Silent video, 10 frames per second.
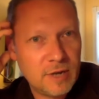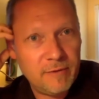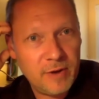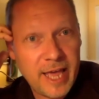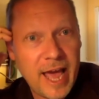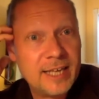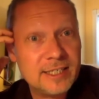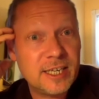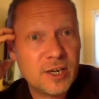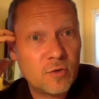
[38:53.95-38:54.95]
kind of like
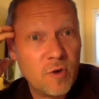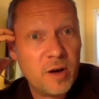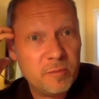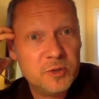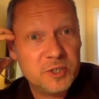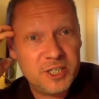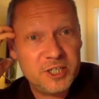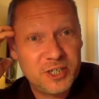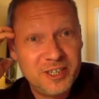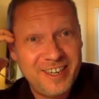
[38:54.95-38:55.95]
asking a rock
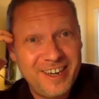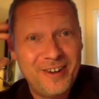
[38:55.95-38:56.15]
musician,